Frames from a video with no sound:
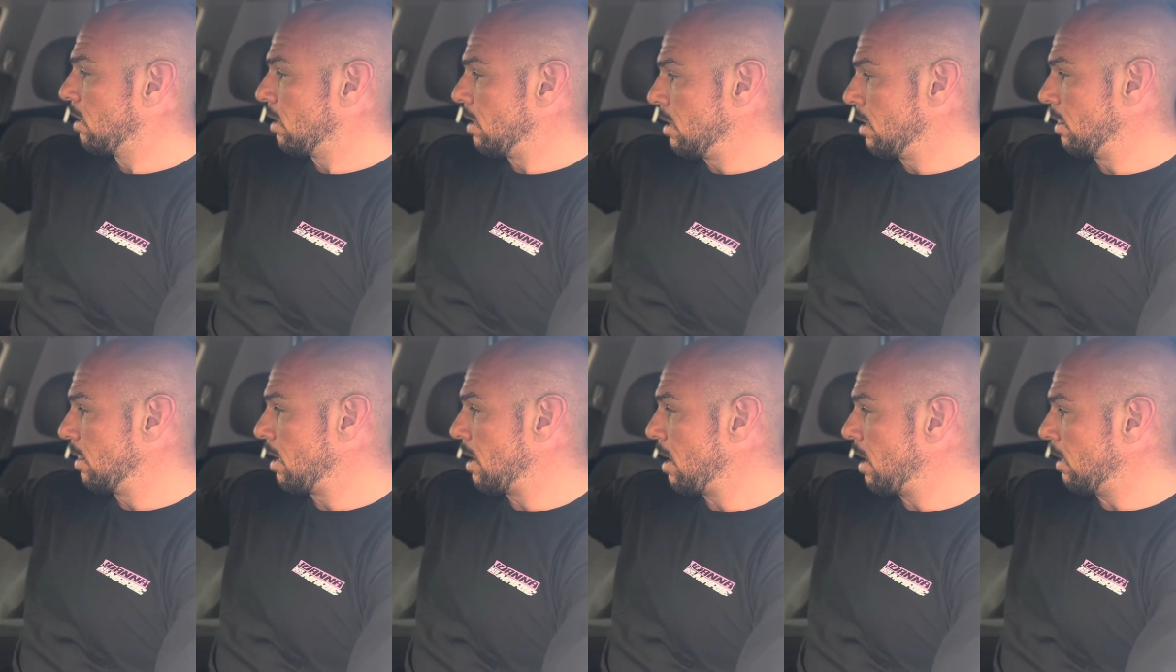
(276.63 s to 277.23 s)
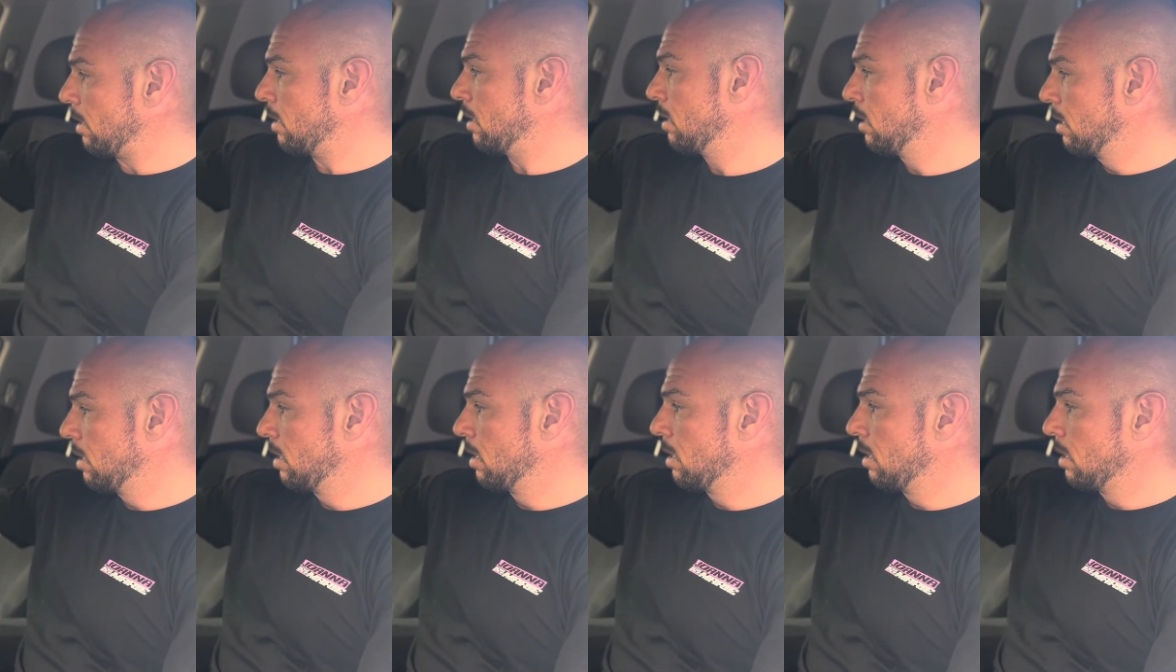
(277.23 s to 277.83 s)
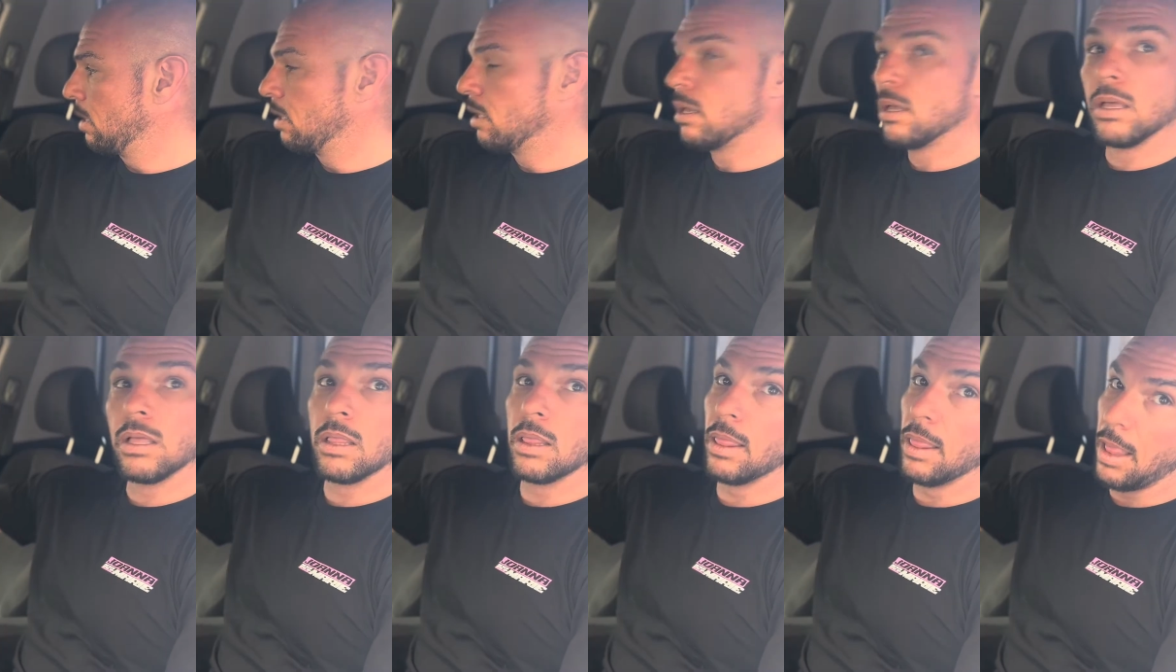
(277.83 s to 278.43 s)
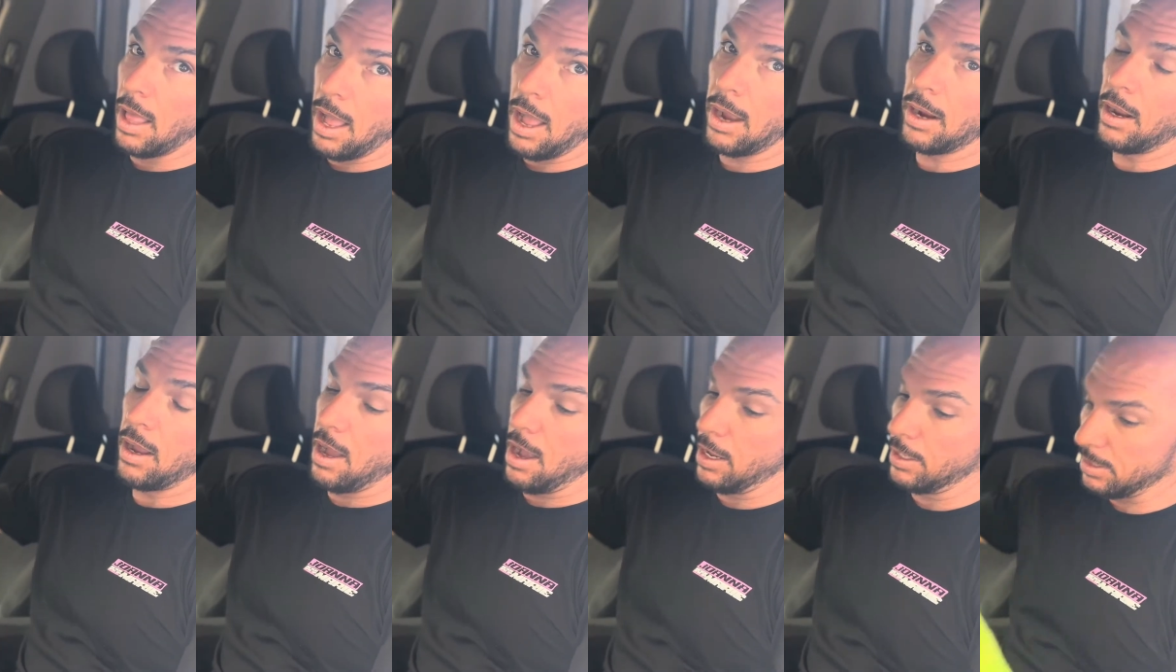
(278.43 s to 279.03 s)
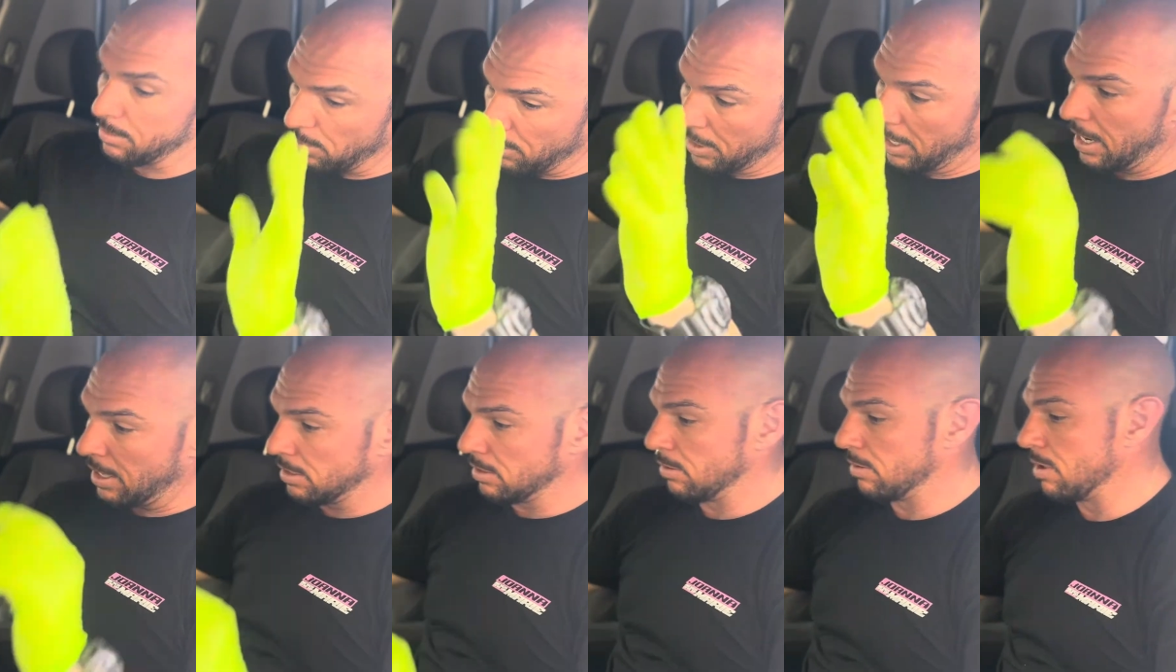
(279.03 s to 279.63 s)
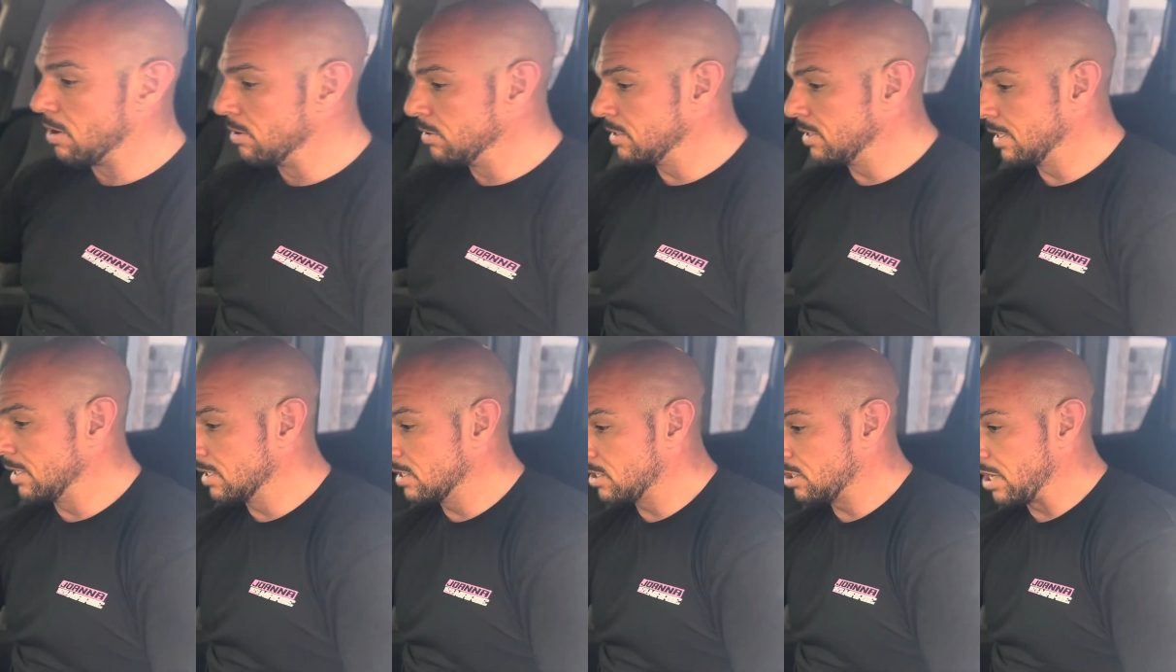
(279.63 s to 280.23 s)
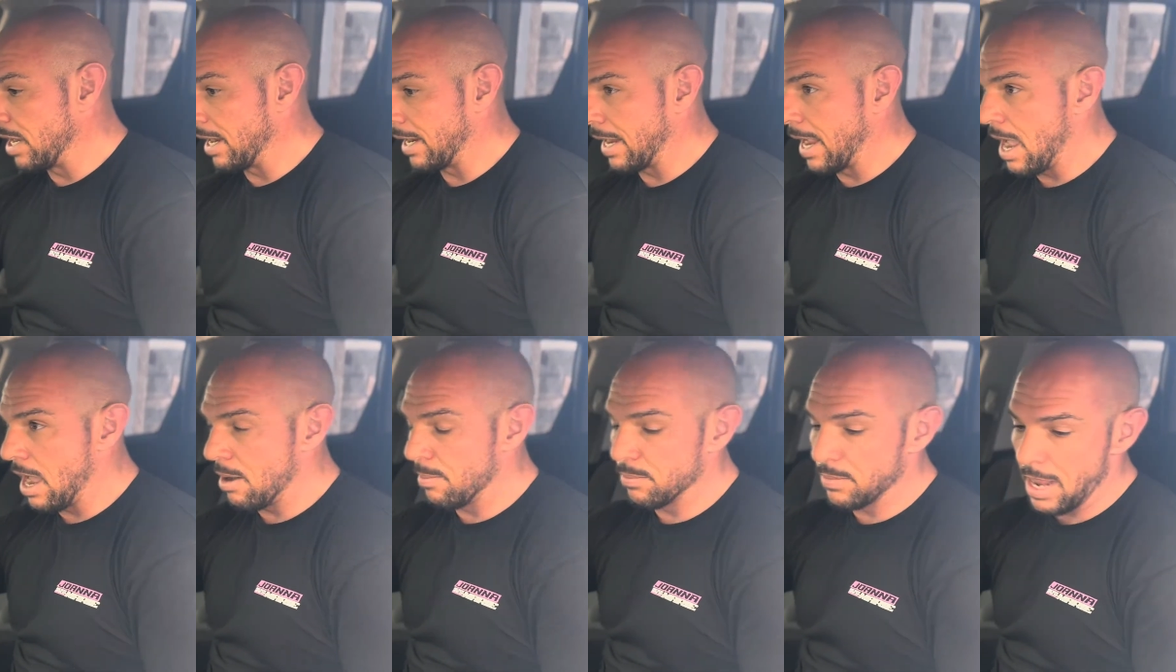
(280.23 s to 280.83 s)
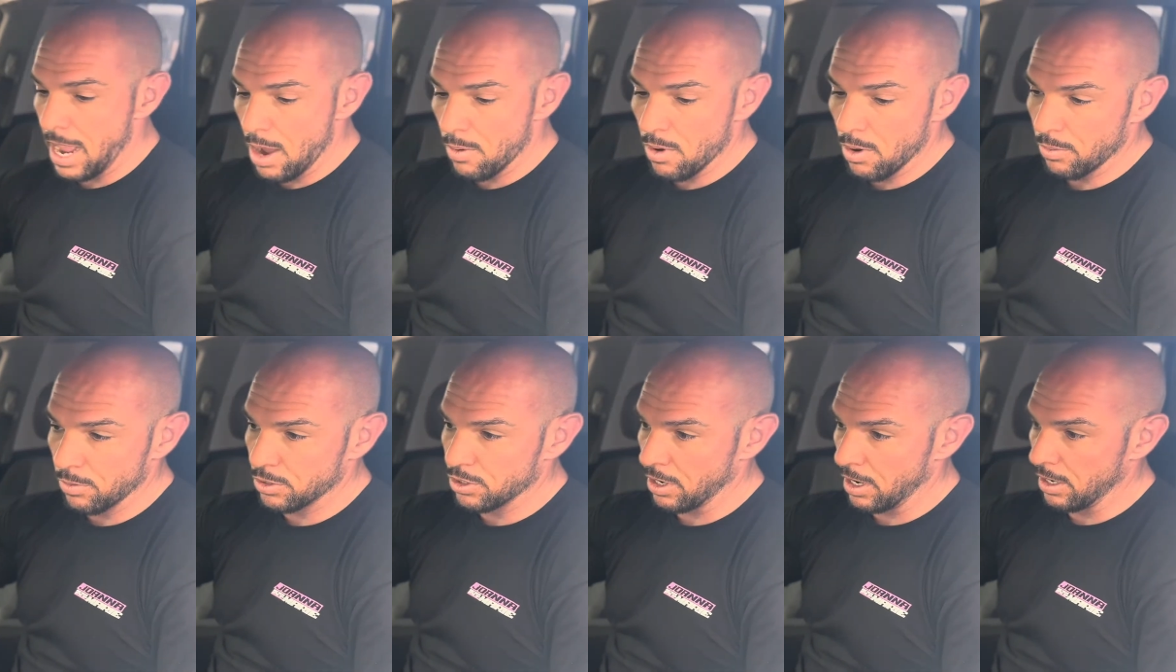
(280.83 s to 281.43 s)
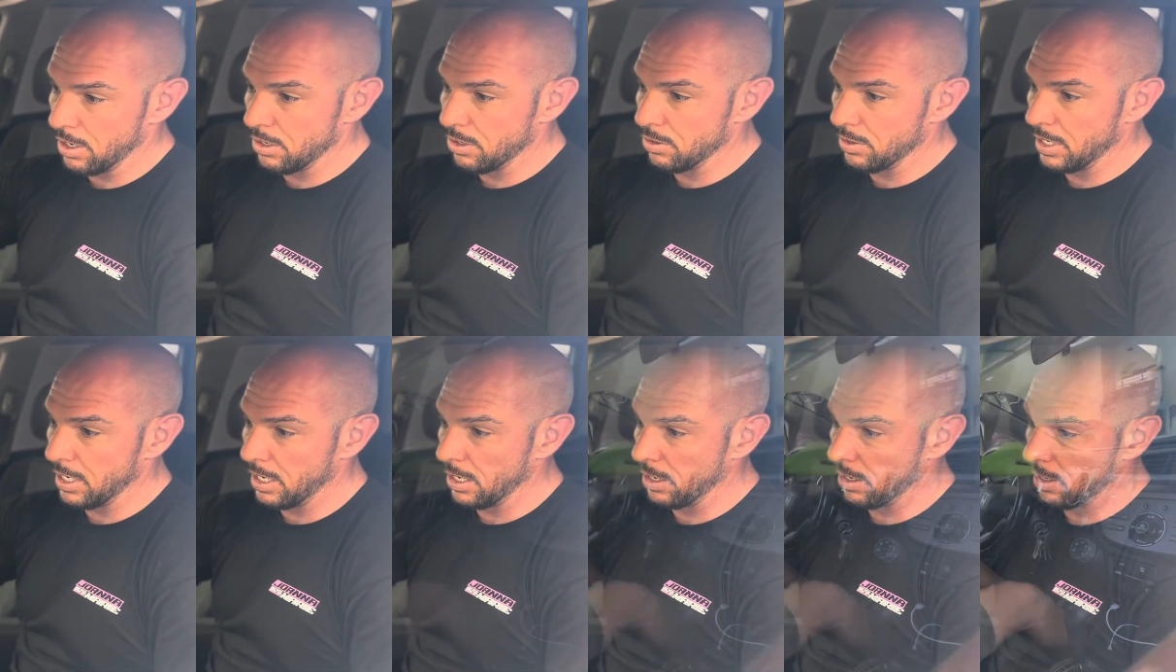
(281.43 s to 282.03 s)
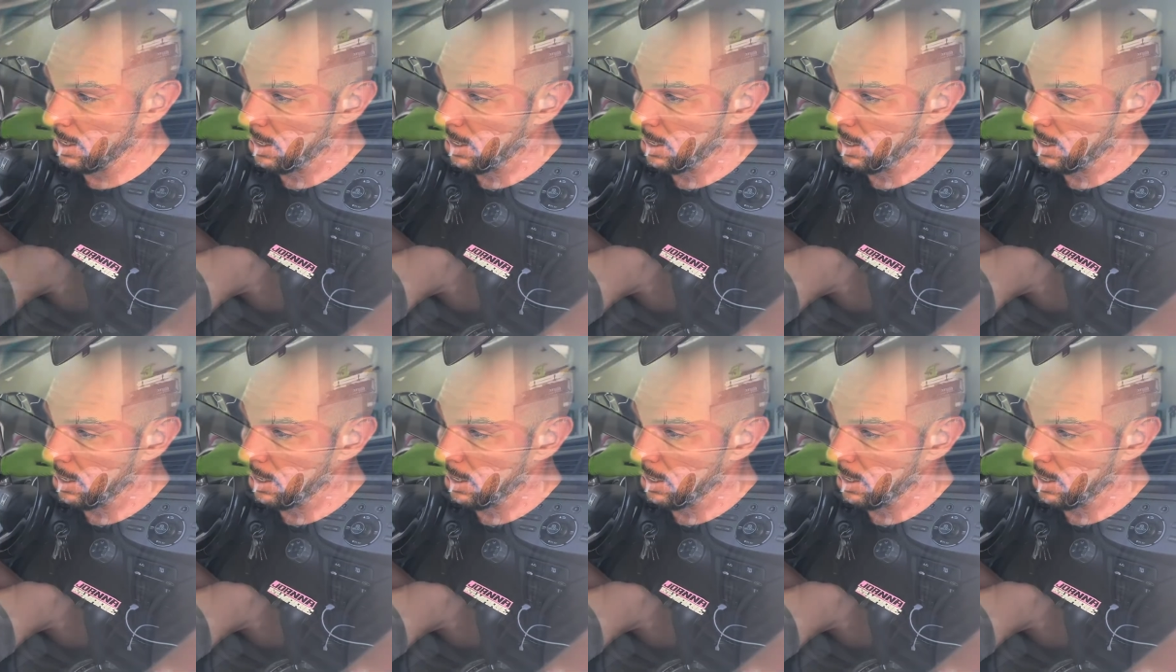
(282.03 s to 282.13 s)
unlock, lock. Awesome. Okay, so those things check out. Now what we're trying to do here